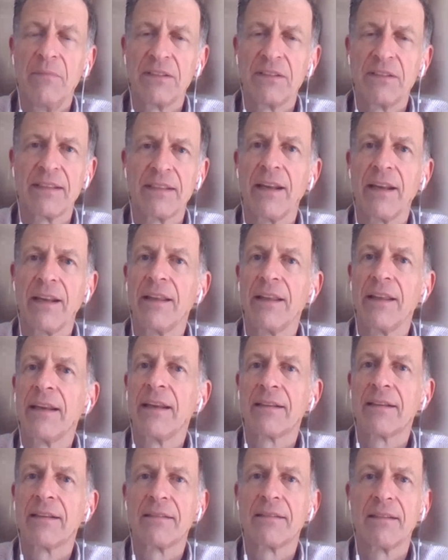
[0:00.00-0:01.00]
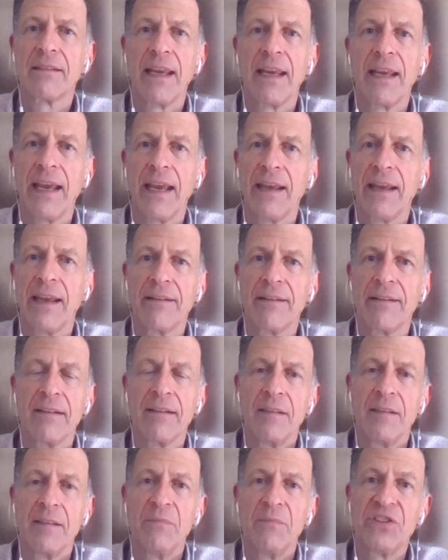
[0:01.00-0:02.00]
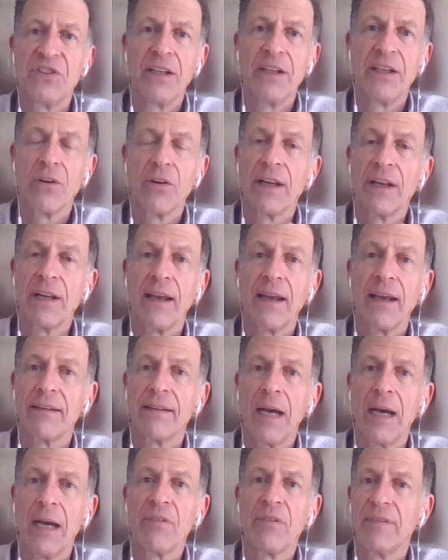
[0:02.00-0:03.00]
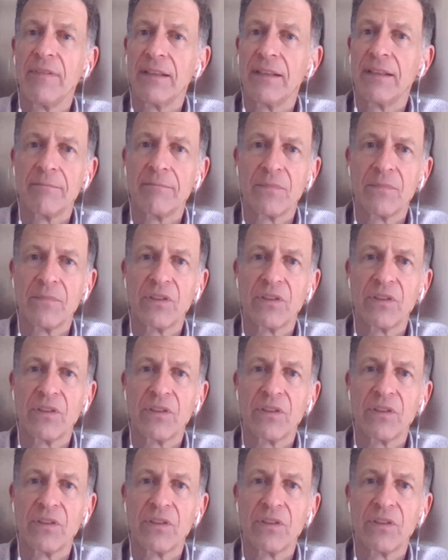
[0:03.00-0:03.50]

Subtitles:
business analytics and machine learning on top of it.